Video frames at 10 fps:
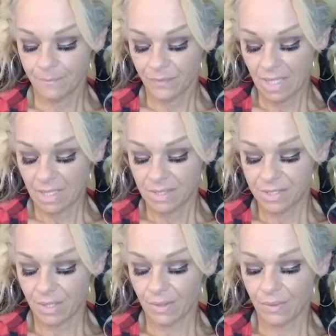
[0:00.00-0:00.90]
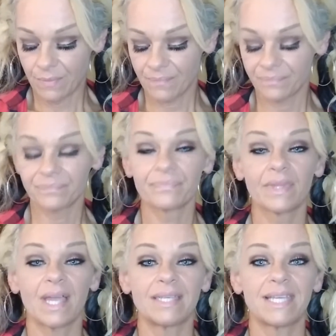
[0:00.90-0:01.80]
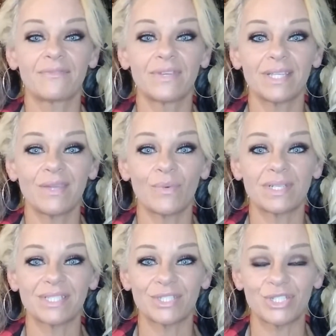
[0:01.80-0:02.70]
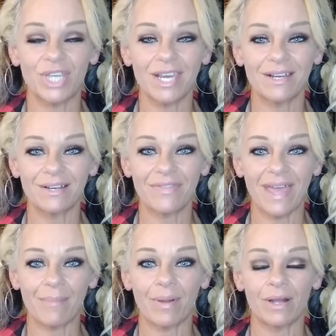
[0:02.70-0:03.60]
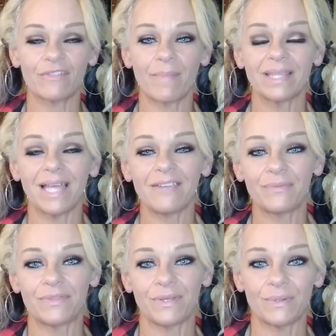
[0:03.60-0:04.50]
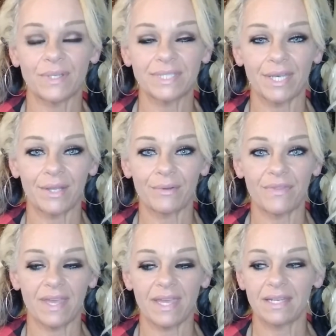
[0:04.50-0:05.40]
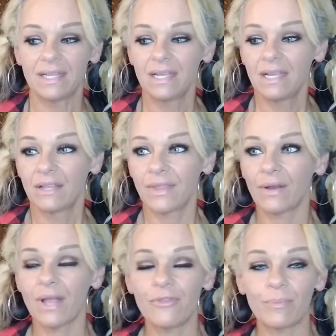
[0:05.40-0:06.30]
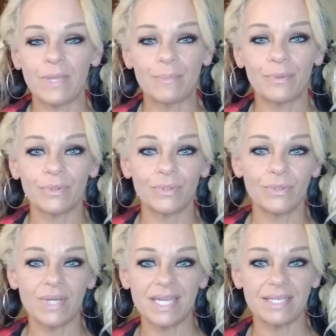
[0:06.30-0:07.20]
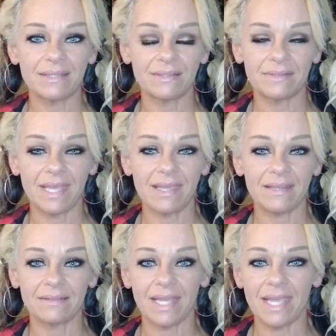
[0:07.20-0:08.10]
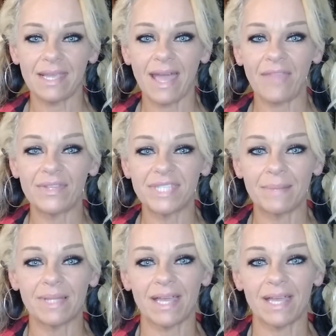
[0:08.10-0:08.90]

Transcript: So I definitely want to share that part of my life with you because I know that there are other people who had the same life.